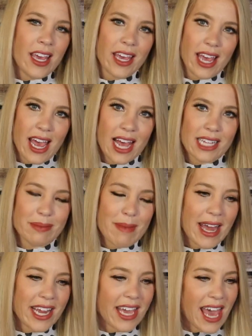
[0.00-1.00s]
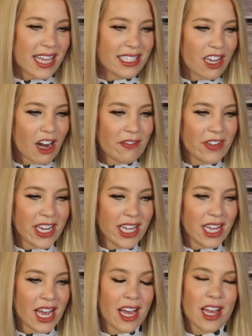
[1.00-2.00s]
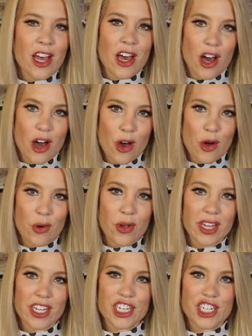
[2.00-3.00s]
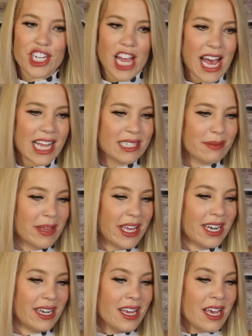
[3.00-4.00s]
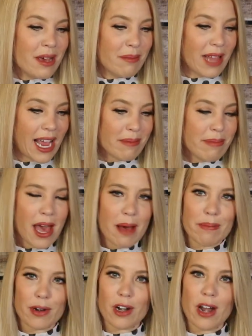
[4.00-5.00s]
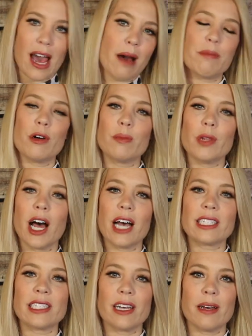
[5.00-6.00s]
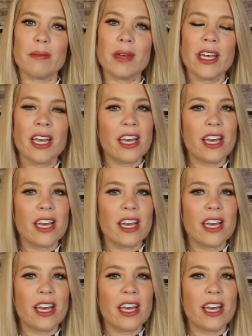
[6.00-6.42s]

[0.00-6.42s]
It has Madagascar vanilla, oak, jasmine, black pepper, apple blossom.